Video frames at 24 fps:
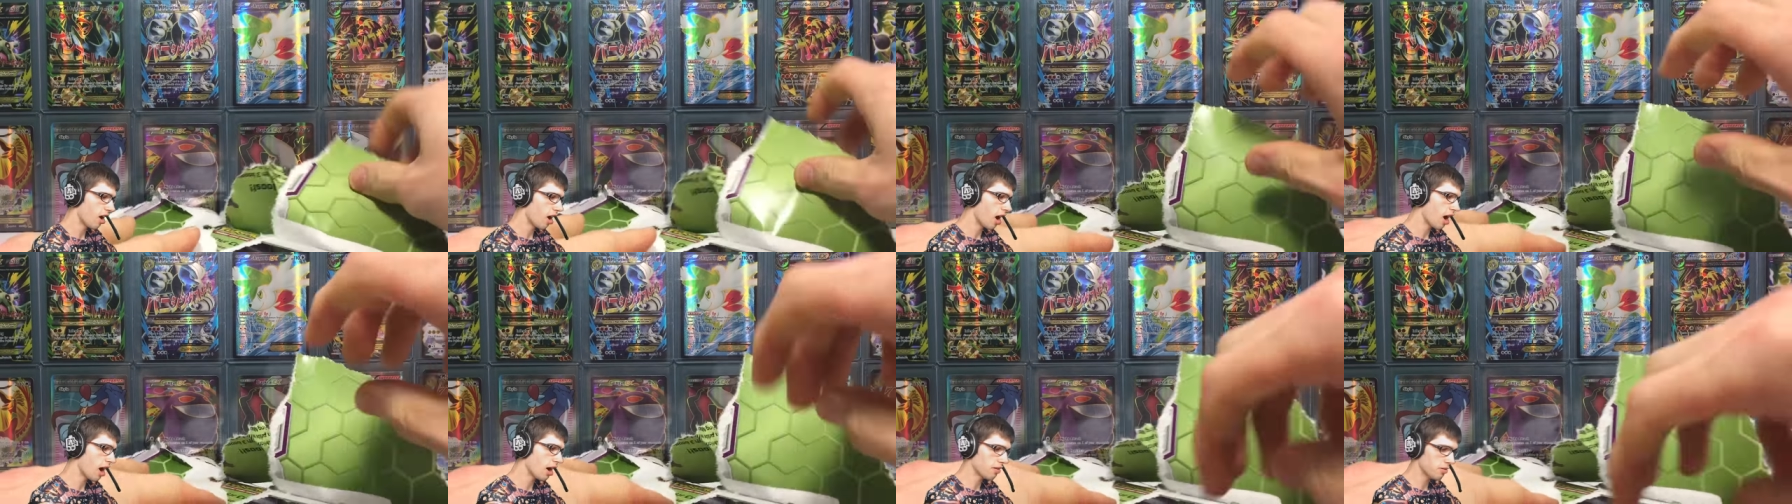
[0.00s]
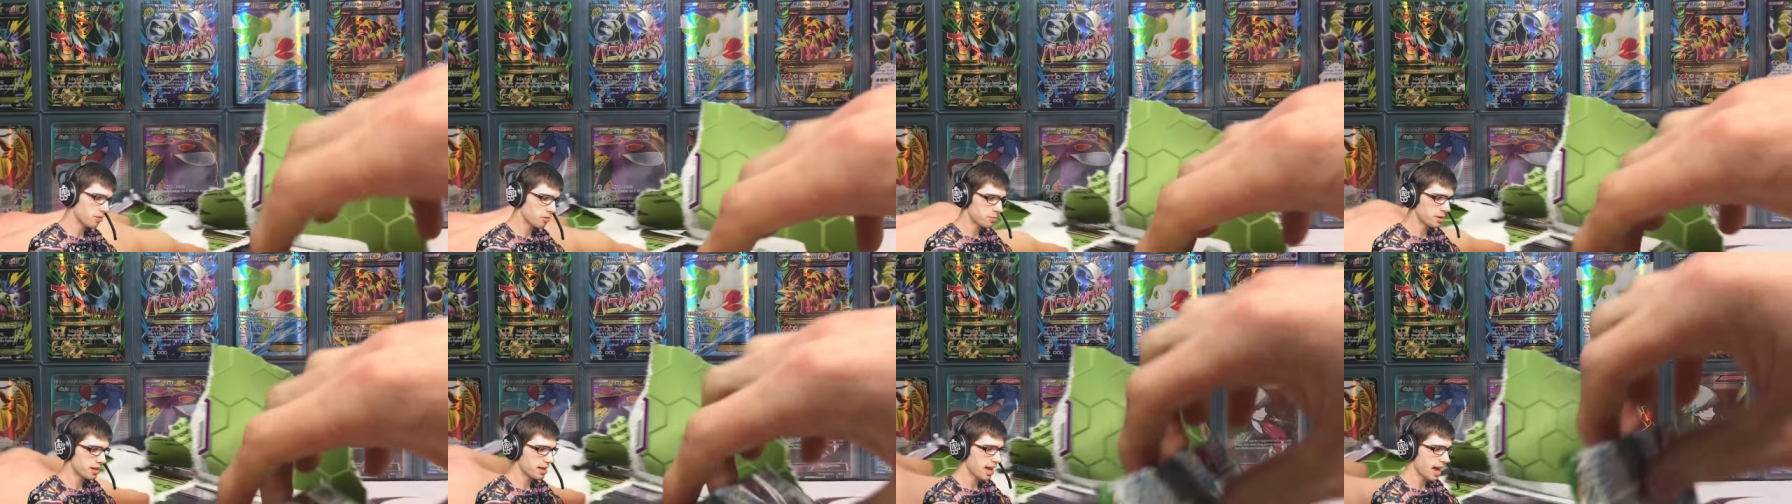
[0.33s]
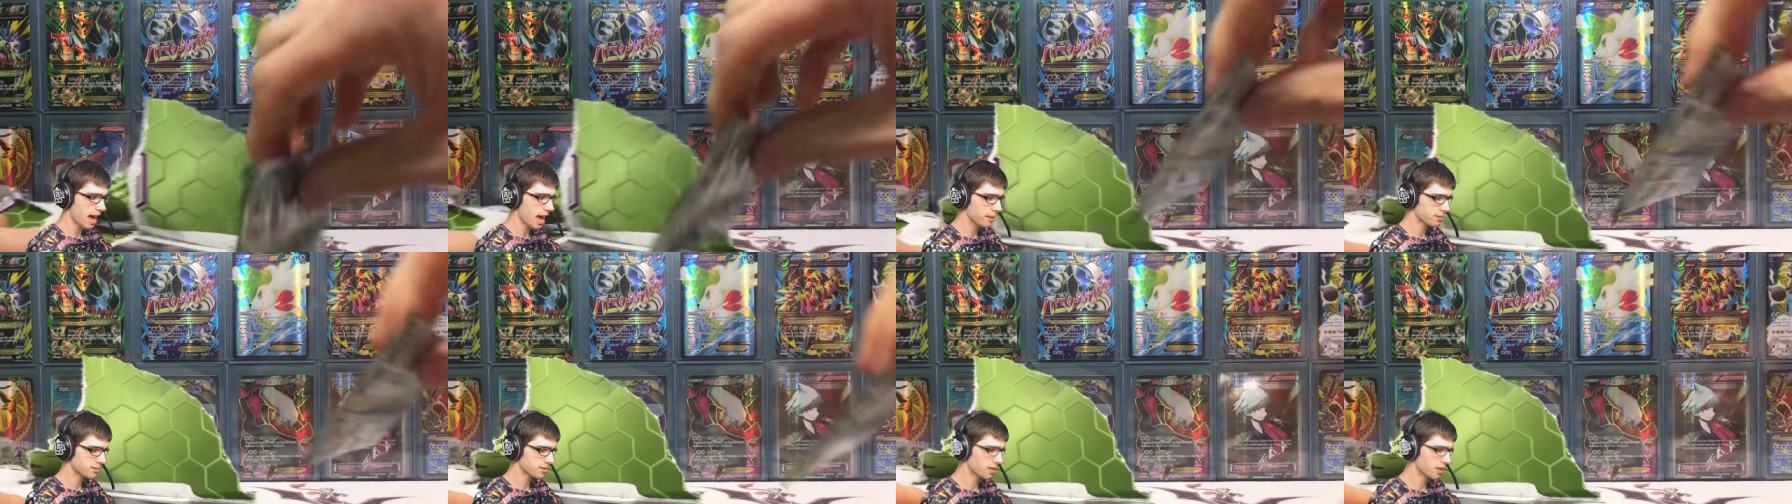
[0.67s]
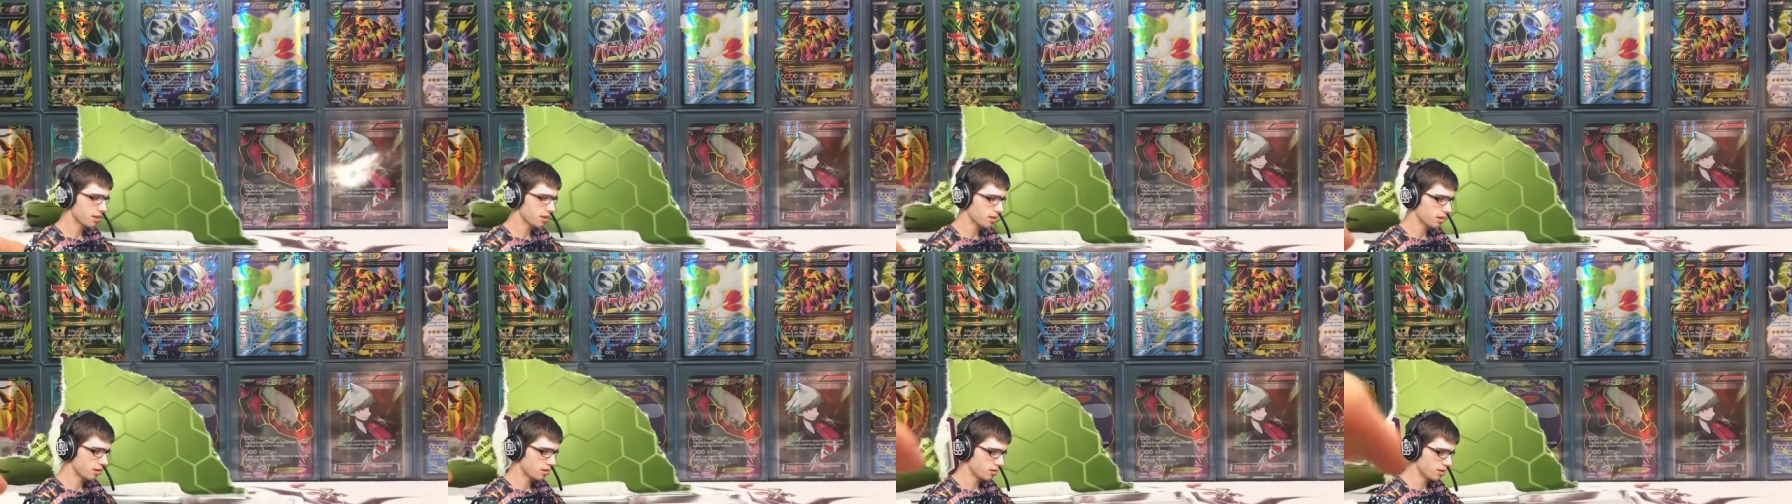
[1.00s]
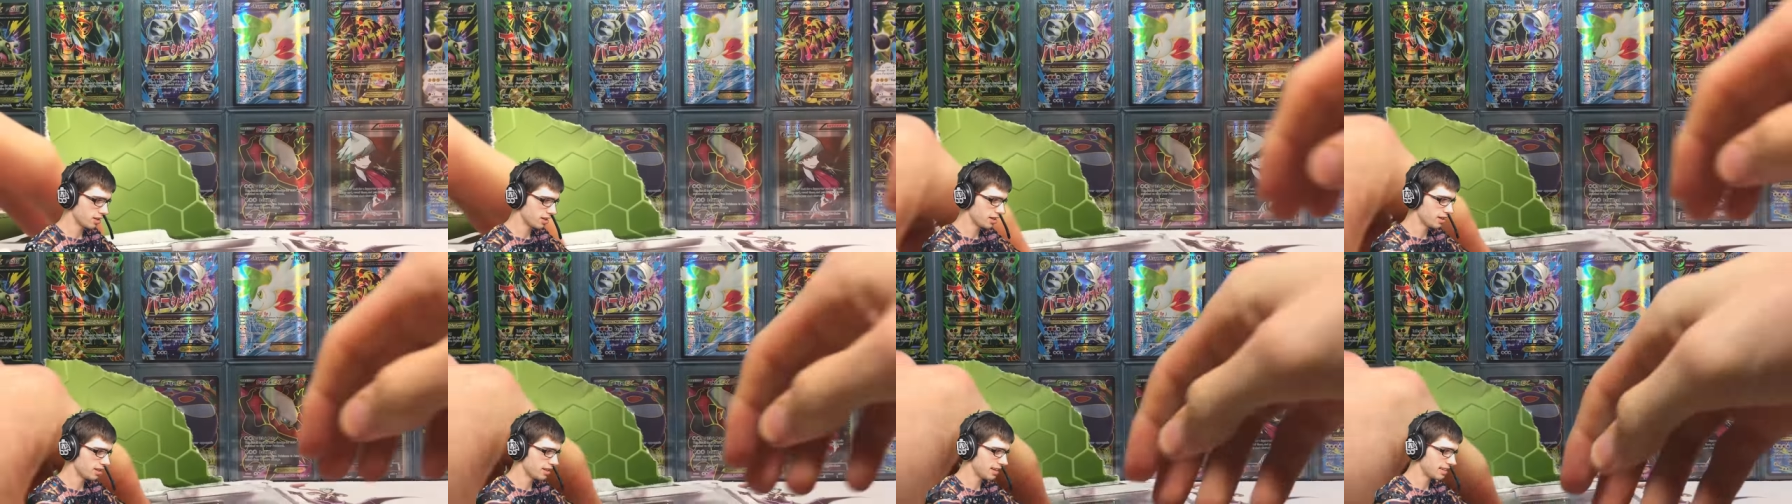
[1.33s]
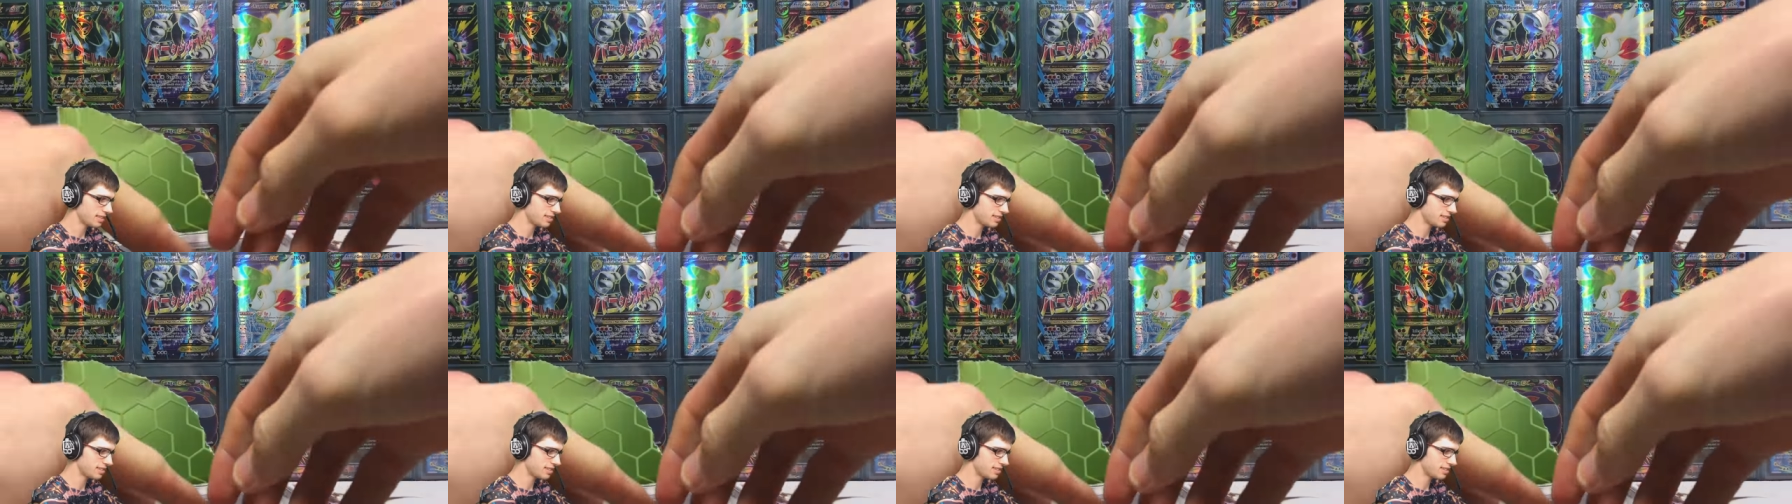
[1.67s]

I would be absolutely